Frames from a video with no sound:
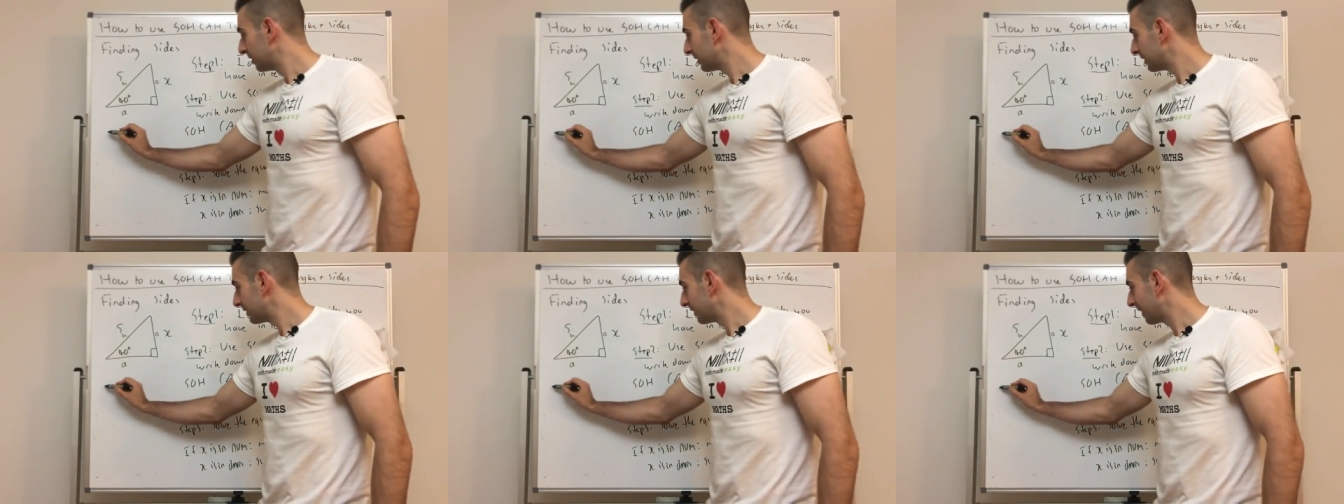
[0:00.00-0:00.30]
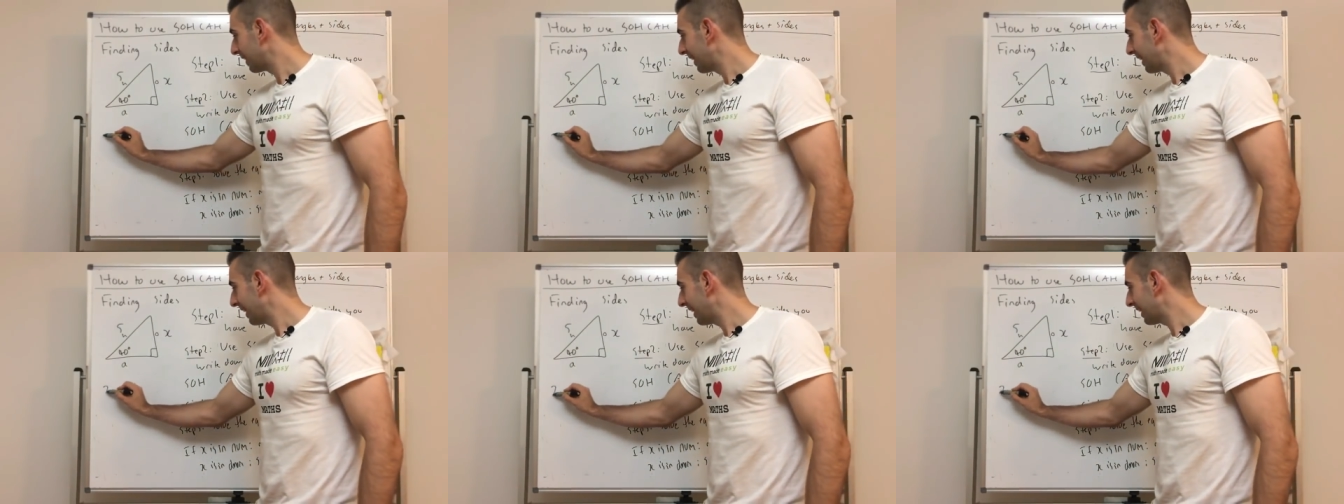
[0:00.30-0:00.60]

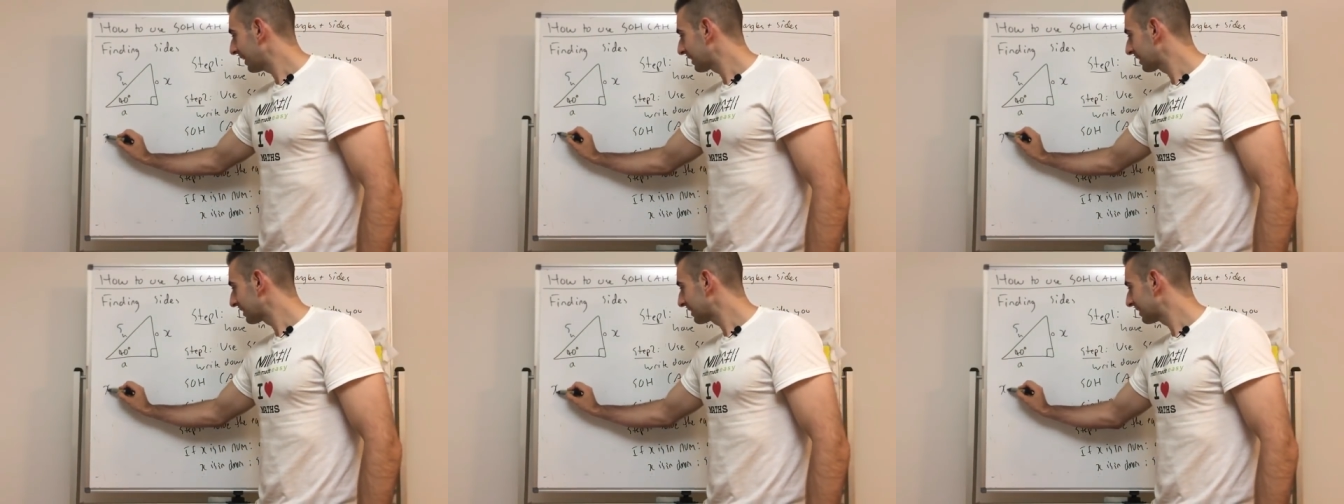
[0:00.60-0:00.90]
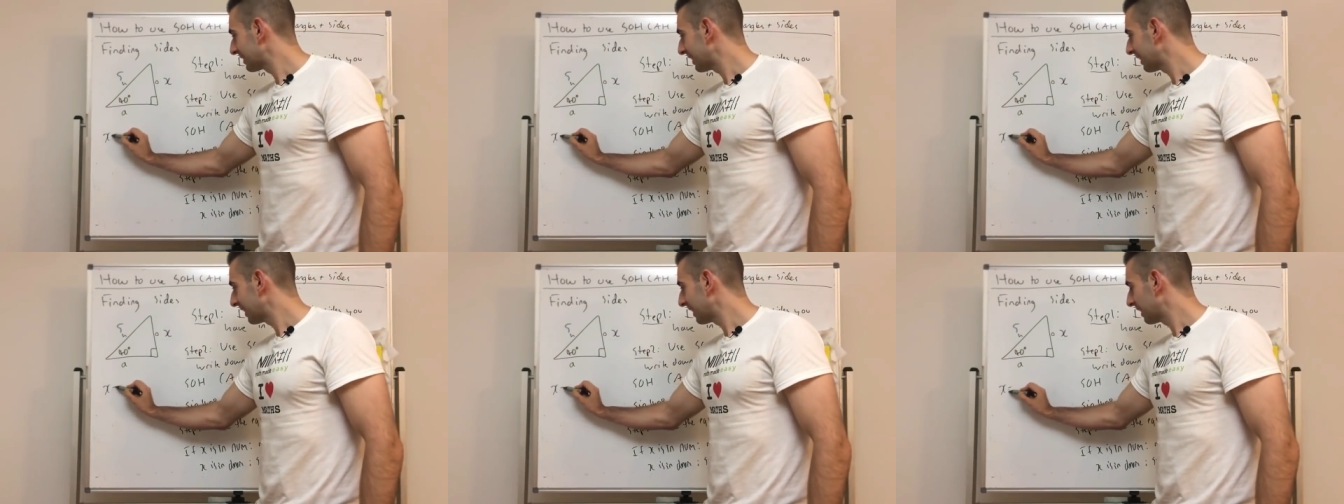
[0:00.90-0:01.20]
So
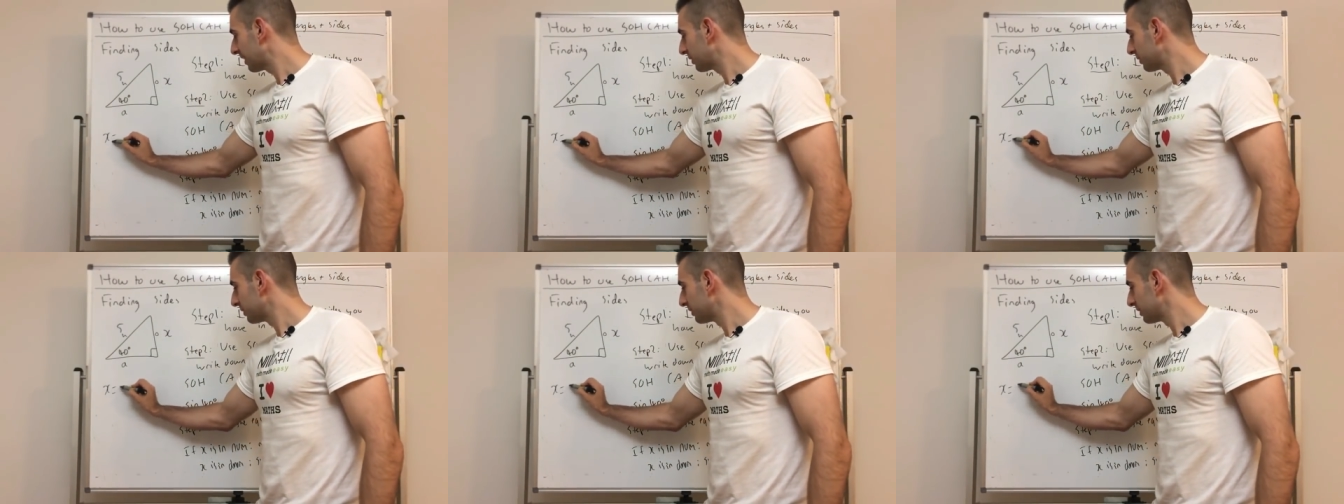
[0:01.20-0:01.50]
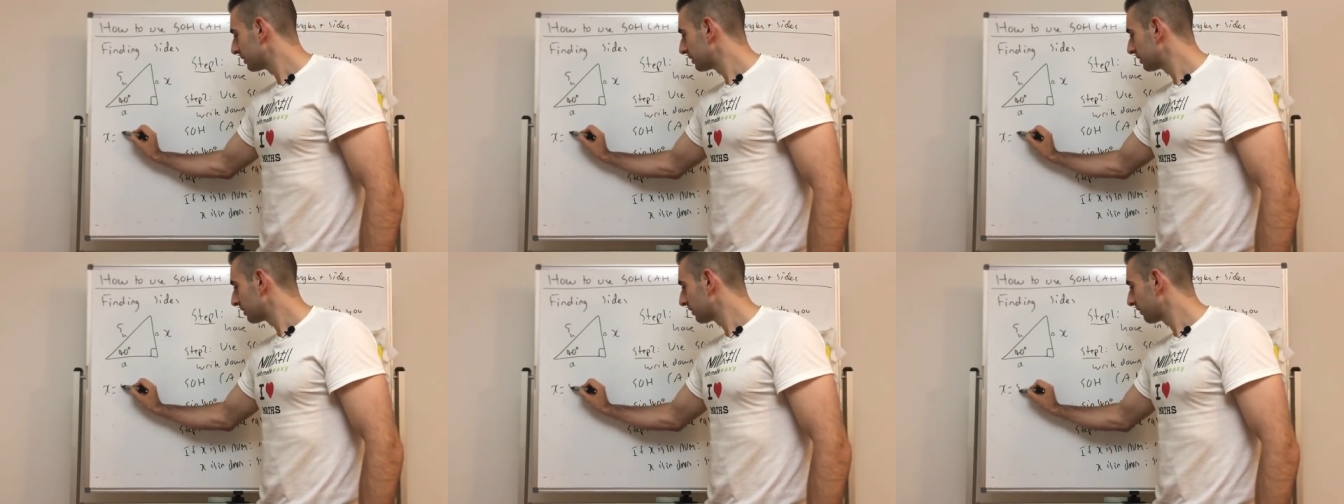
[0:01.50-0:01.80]
x
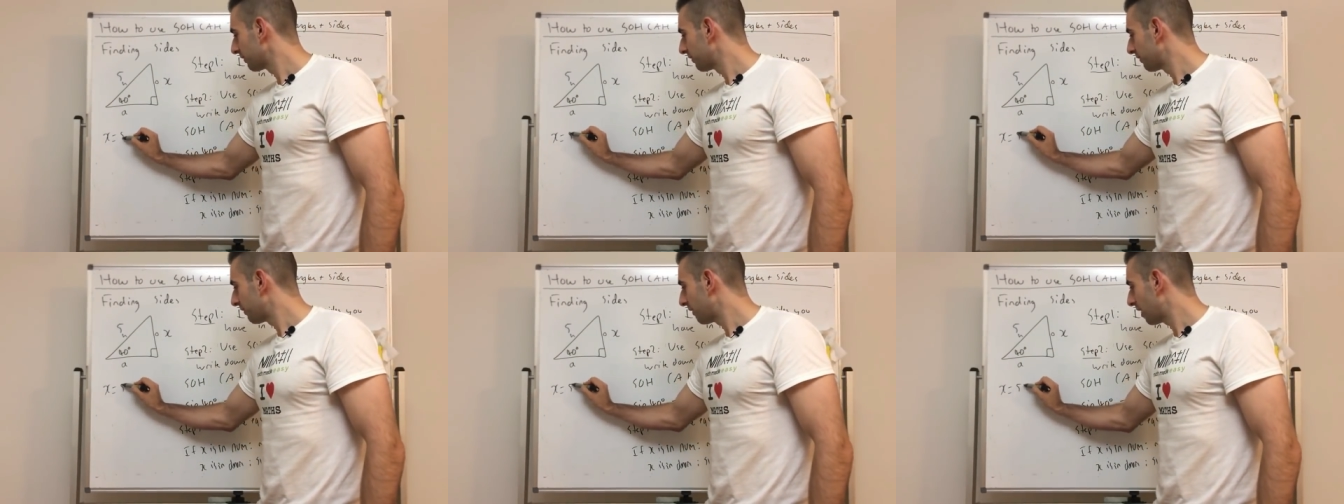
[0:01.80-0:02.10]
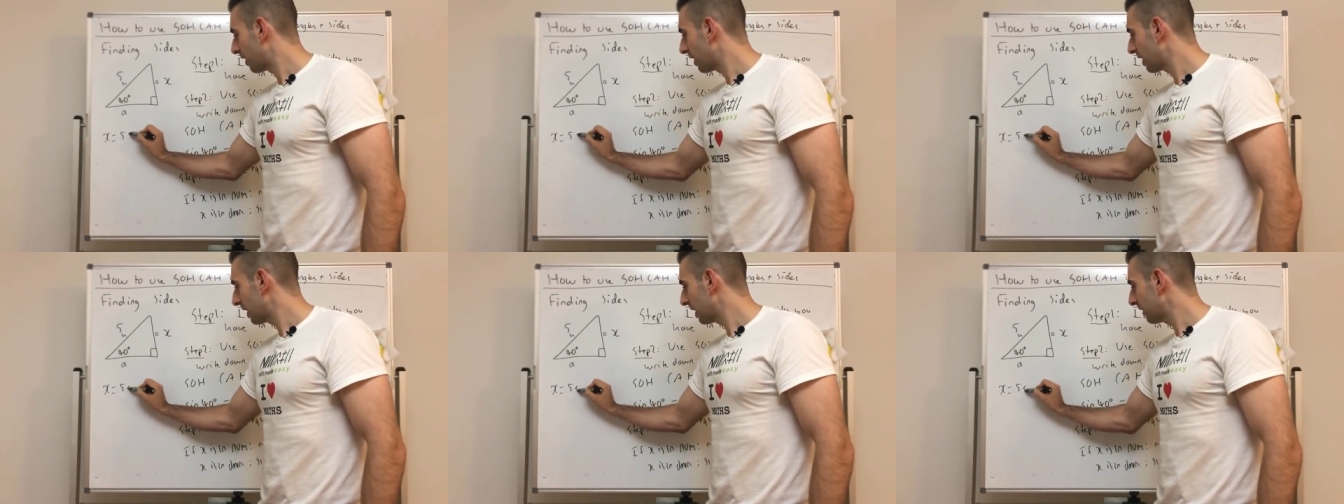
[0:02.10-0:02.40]
equals
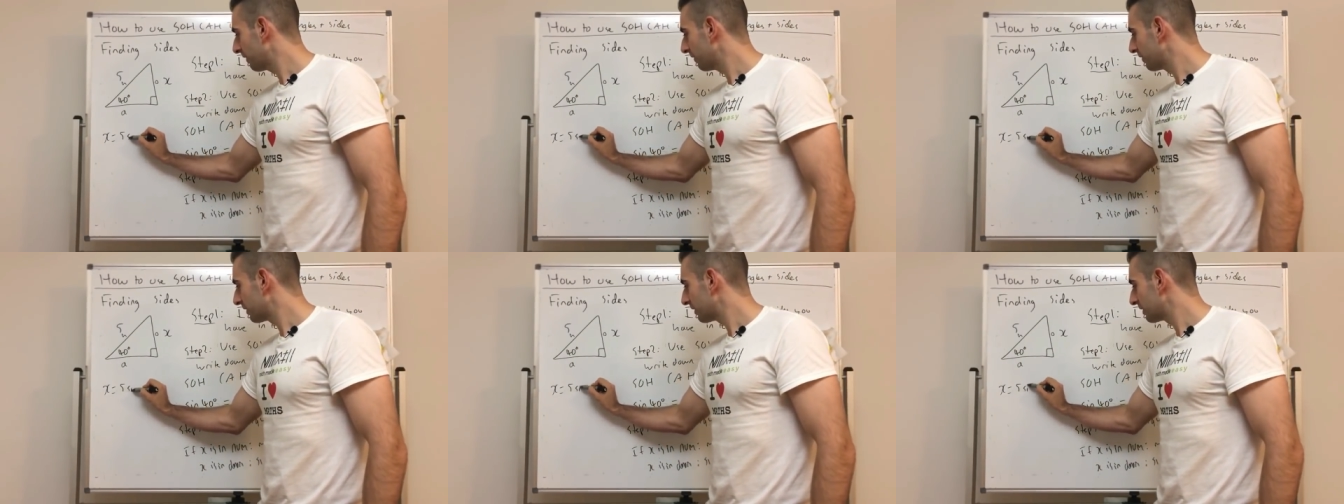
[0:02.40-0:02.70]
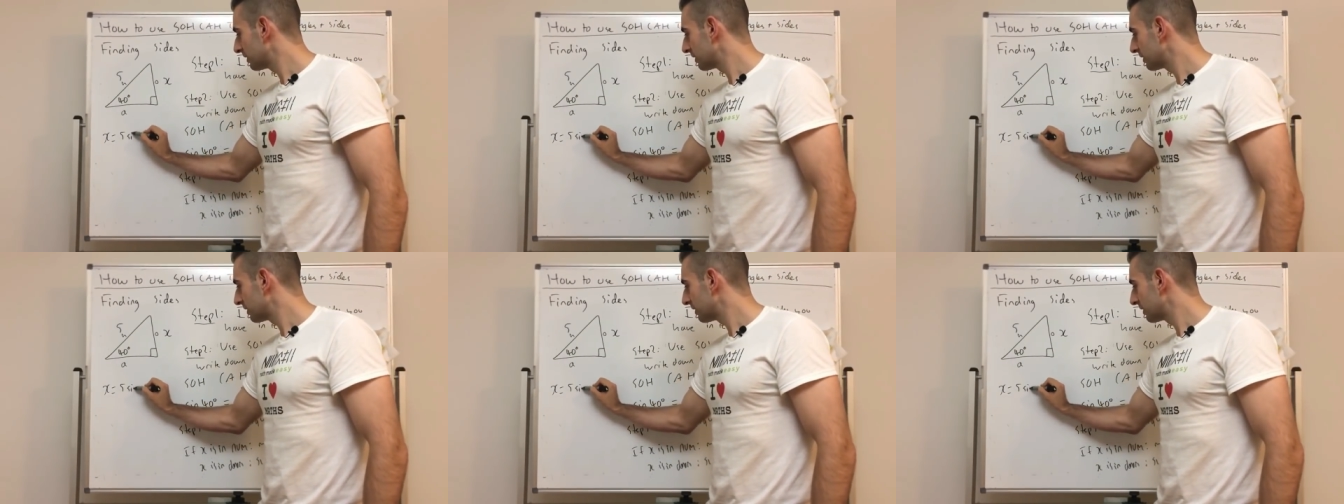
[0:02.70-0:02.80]
5